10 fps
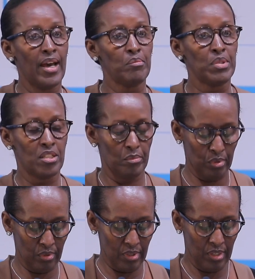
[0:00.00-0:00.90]

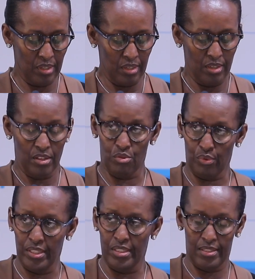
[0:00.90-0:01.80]
unbeatable
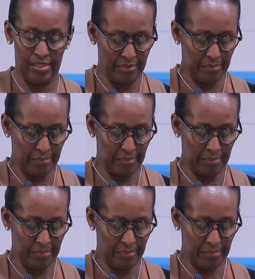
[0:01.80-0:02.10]
threats.